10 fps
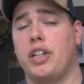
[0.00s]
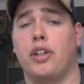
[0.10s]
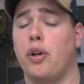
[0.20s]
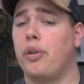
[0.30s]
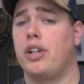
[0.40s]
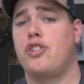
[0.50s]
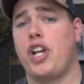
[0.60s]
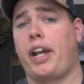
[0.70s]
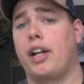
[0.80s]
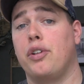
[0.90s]
You can go there,
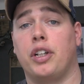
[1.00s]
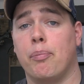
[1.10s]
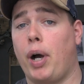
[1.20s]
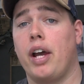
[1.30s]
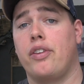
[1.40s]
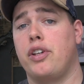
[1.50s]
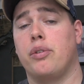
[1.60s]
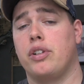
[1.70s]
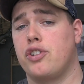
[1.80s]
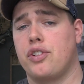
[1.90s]
check it out. You can buy the
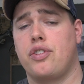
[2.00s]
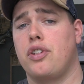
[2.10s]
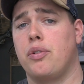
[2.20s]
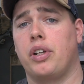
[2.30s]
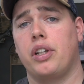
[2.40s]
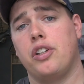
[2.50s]
unit, just the unit,